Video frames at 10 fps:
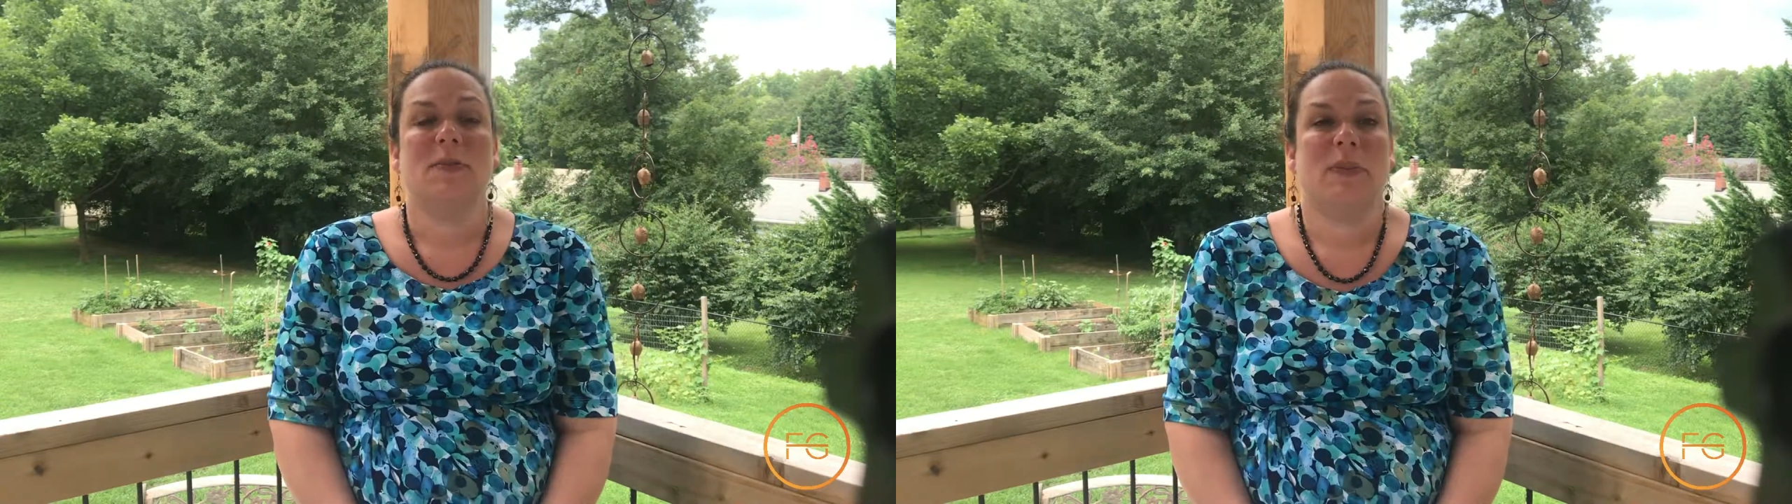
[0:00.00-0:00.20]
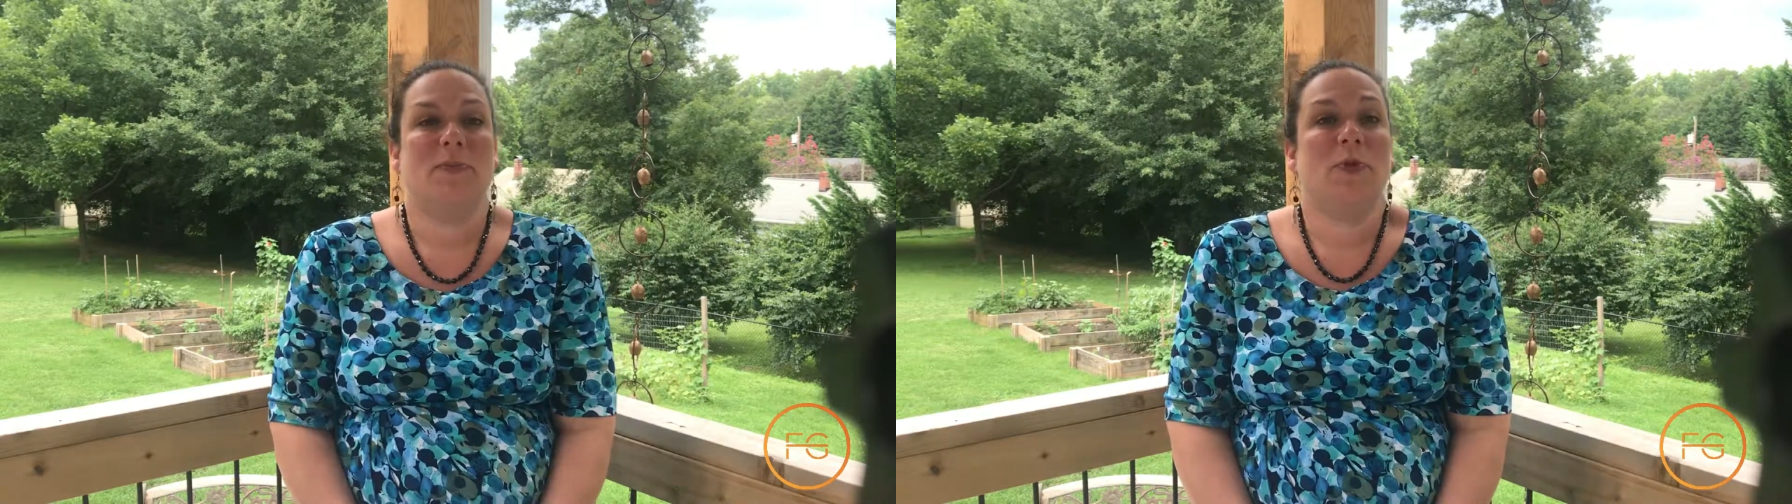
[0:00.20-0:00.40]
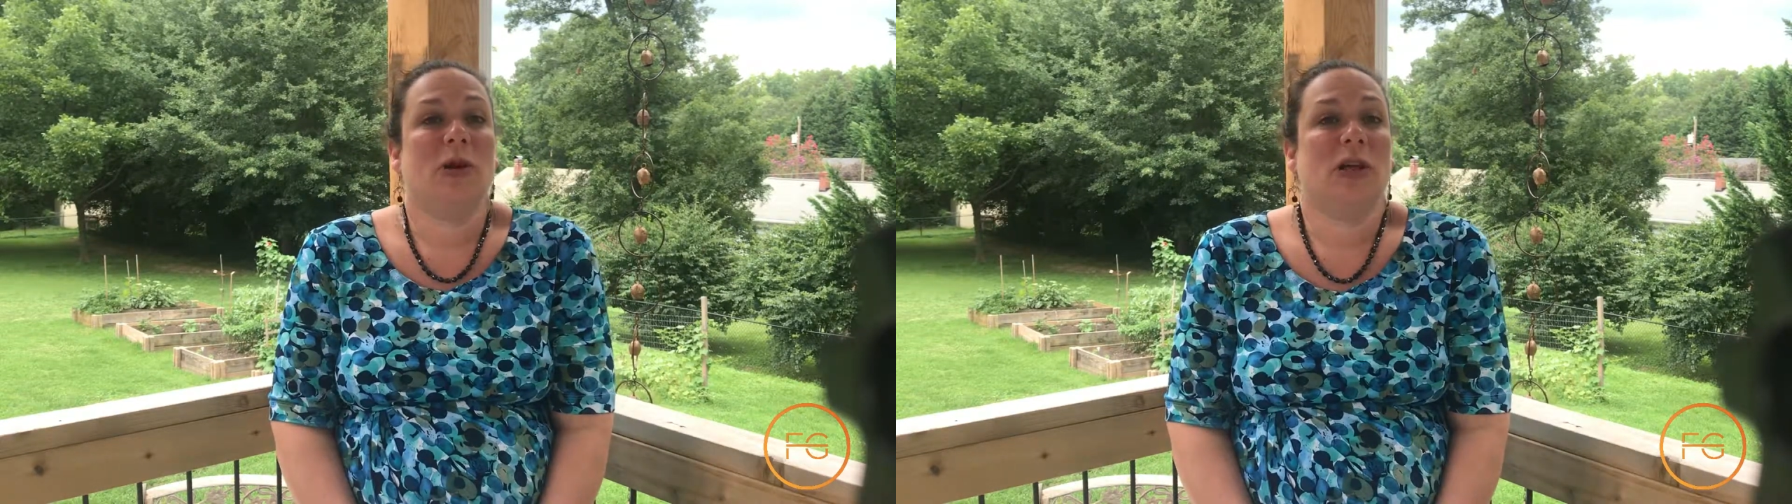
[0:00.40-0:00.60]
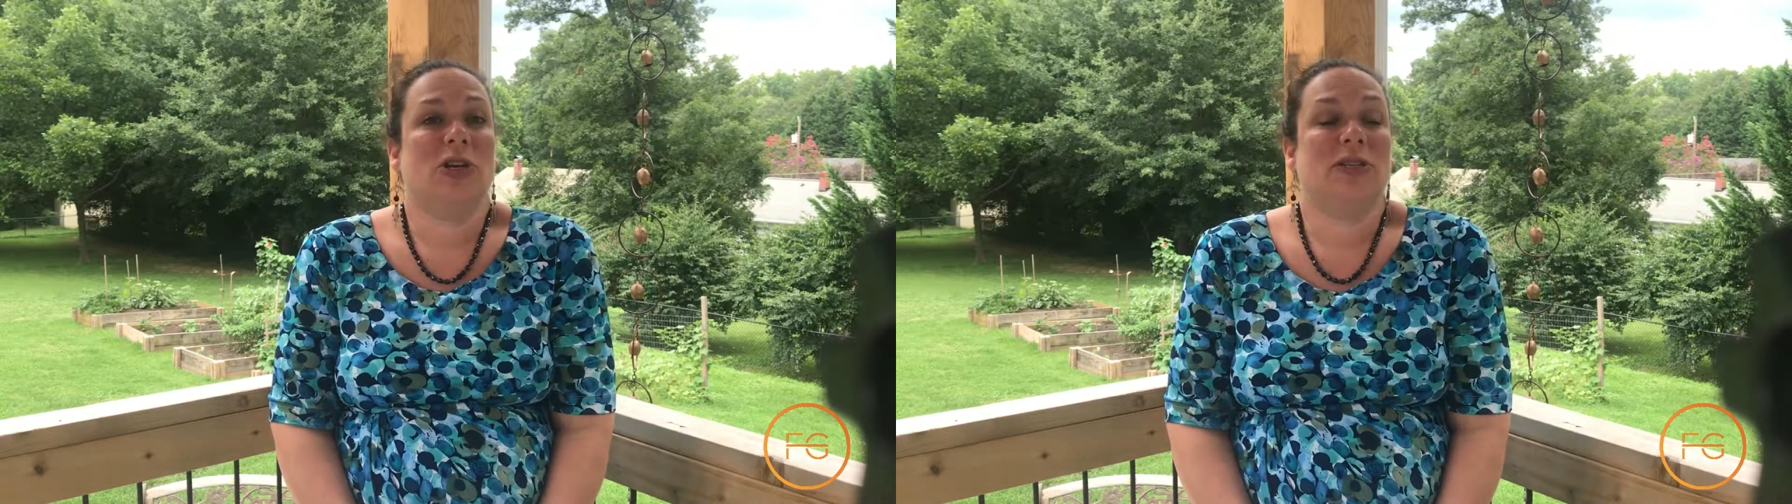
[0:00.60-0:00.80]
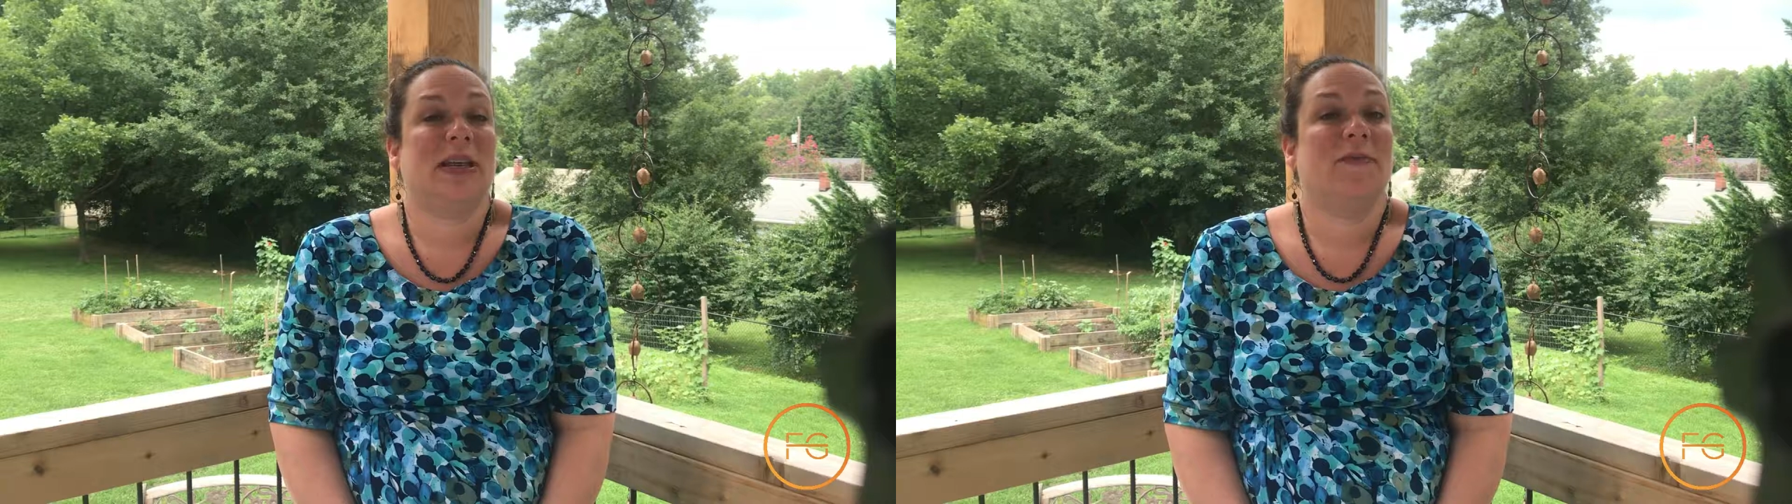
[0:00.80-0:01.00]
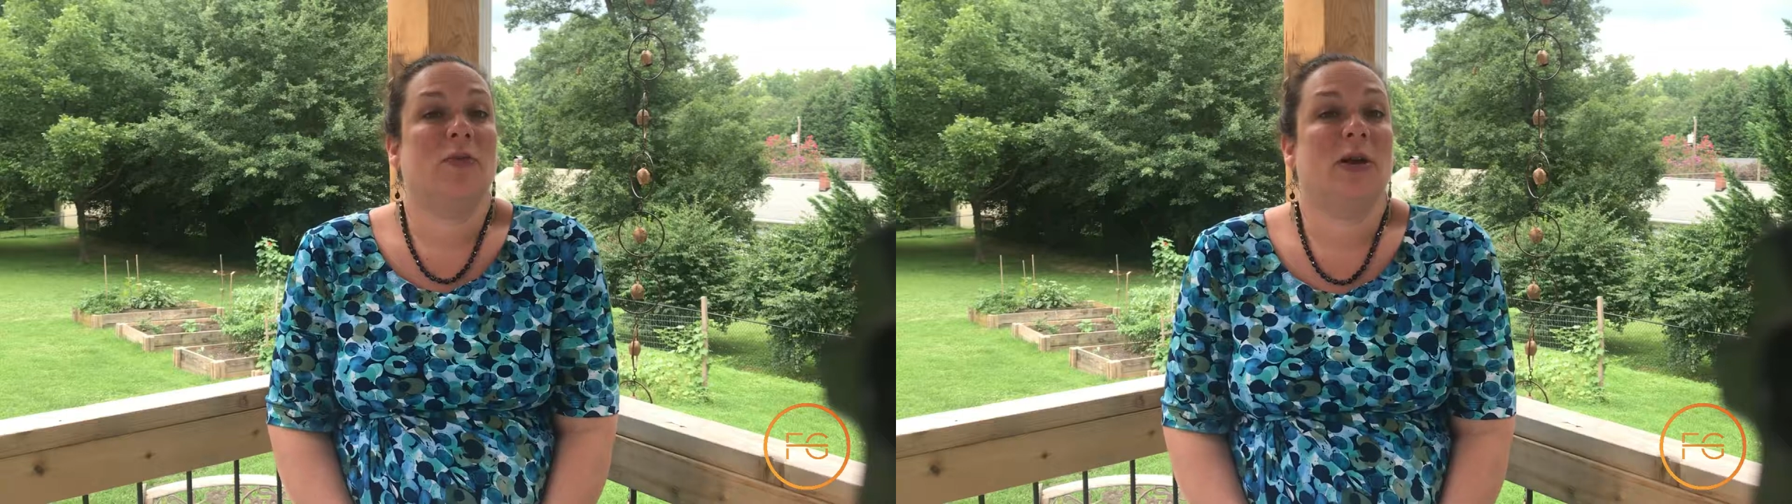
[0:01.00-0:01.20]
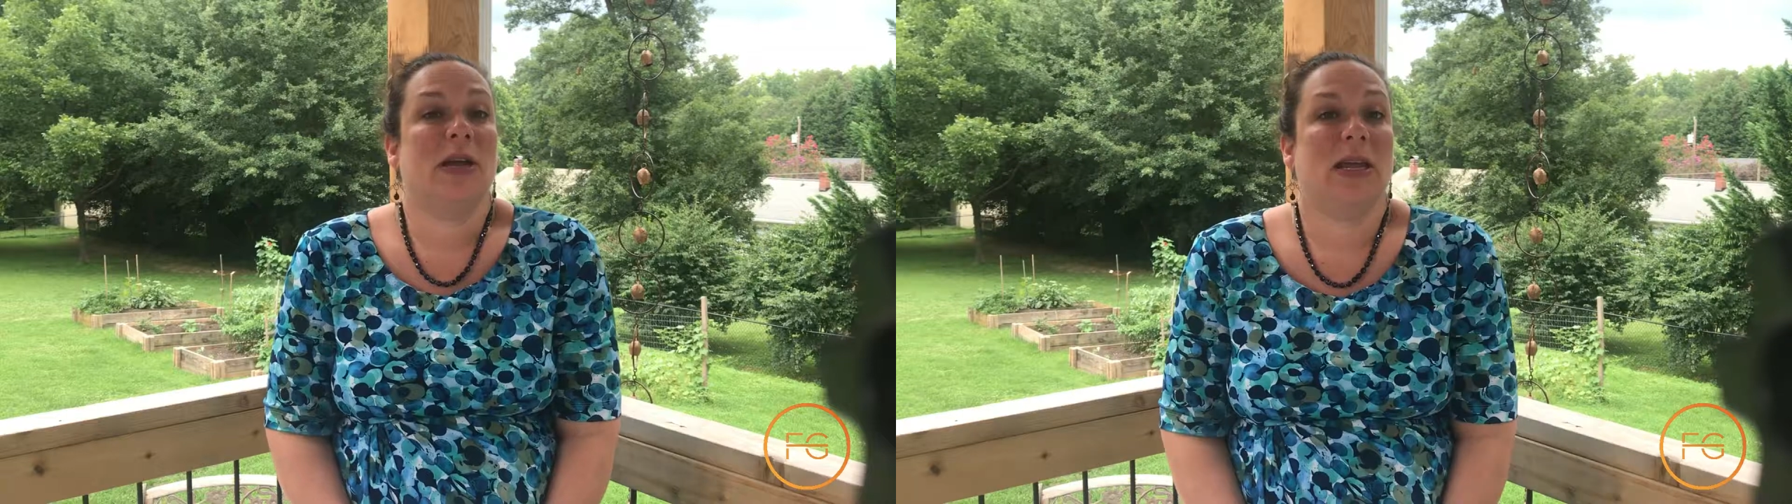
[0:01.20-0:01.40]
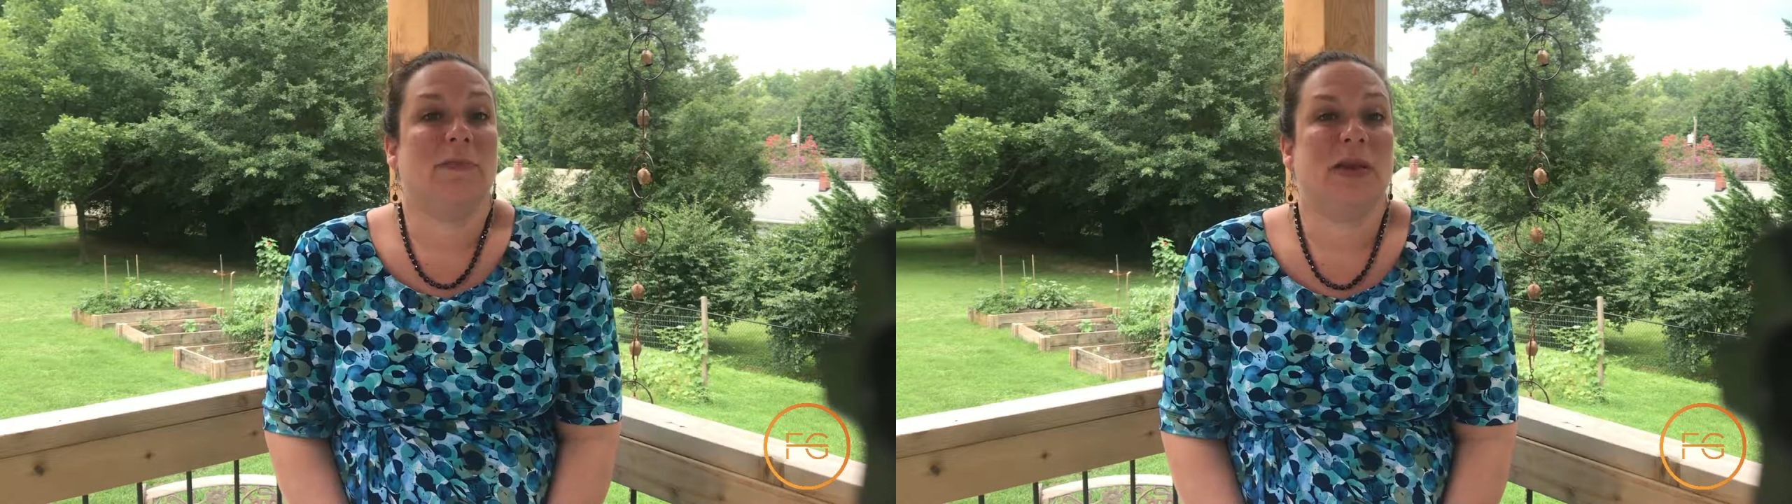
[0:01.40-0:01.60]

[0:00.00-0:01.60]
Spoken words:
People aren't going to just give you money